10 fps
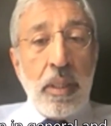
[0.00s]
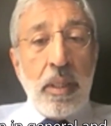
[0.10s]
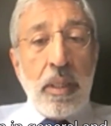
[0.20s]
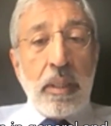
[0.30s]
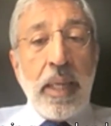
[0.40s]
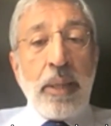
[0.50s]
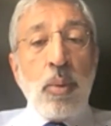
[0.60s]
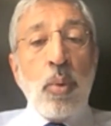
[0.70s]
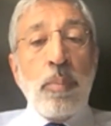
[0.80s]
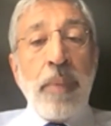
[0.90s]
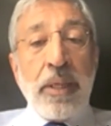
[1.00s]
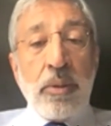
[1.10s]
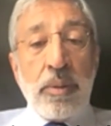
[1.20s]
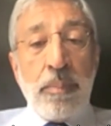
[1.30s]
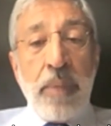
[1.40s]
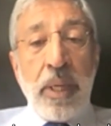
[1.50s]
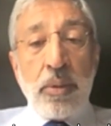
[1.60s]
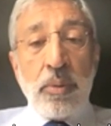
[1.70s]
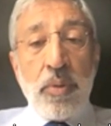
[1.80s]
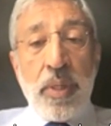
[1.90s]
Like all
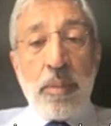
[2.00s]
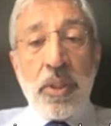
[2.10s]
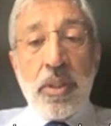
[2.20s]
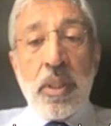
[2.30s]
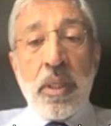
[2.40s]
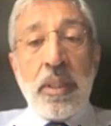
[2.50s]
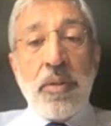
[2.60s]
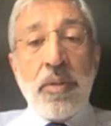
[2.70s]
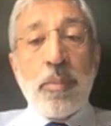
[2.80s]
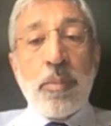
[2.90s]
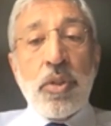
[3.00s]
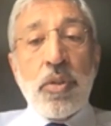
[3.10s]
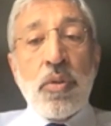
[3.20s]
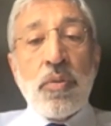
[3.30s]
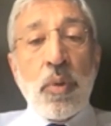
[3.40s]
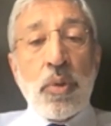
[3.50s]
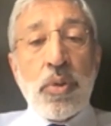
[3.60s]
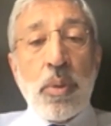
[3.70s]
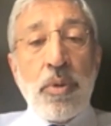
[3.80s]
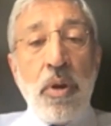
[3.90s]
medical treatments, treatments used for
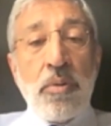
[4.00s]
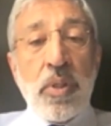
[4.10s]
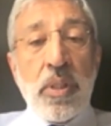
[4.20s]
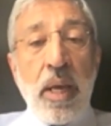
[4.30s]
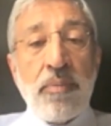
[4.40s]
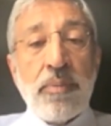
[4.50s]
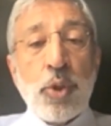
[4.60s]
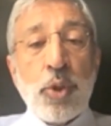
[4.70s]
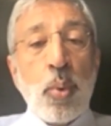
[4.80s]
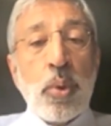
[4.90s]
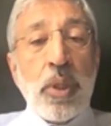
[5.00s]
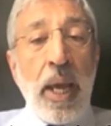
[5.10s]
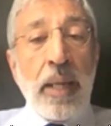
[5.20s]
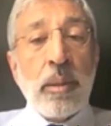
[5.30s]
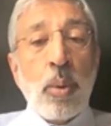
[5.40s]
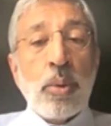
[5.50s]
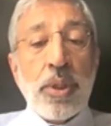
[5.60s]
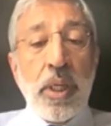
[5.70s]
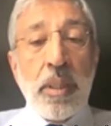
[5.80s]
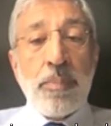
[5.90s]
osteoporosis have short and
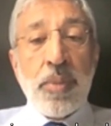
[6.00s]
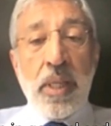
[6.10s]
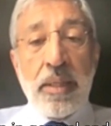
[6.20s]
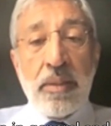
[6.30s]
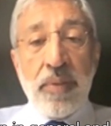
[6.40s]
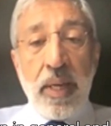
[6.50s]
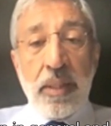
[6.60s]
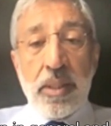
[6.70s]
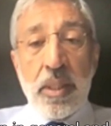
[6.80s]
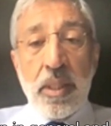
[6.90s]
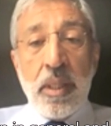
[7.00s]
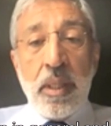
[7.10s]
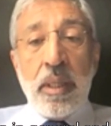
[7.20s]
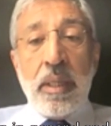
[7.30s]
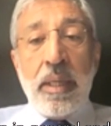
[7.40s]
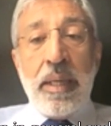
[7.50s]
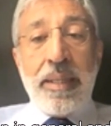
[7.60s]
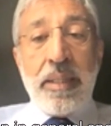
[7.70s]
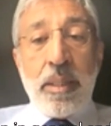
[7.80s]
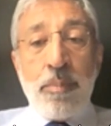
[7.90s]
long-term side effects. It
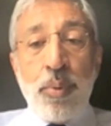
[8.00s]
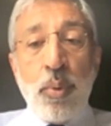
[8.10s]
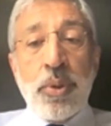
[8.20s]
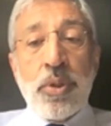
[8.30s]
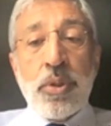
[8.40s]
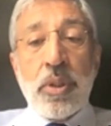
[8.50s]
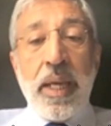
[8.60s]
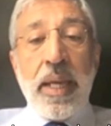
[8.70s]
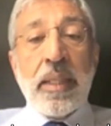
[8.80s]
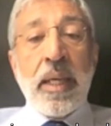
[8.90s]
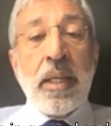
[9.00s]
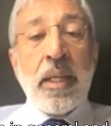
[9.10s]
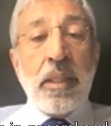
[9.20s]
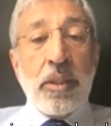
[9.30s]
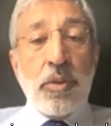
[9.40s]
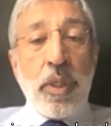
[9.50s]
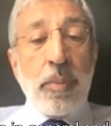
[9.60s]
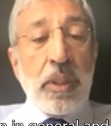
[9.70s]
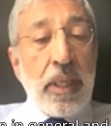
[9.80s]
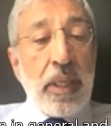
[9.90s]
is important to tailor the
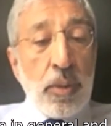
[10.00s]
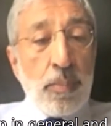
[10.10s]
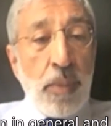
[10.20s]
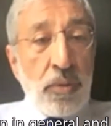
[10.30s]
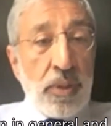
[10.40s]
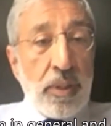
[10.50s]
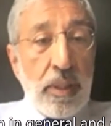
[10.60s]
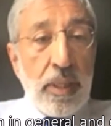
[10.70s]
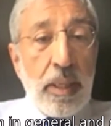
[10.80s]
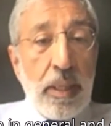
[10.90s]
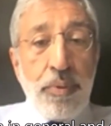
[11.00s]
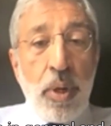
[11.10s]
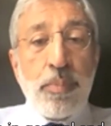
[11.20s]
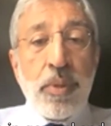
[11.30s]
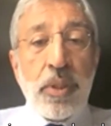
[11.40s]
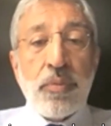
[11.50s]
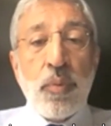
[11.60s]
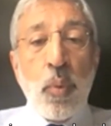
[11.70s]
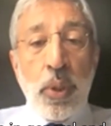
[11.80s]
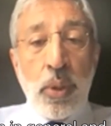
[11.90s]
treatment that is most appropriate
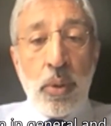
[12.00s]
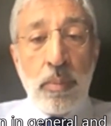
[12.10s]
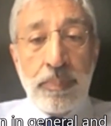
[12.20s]
for you.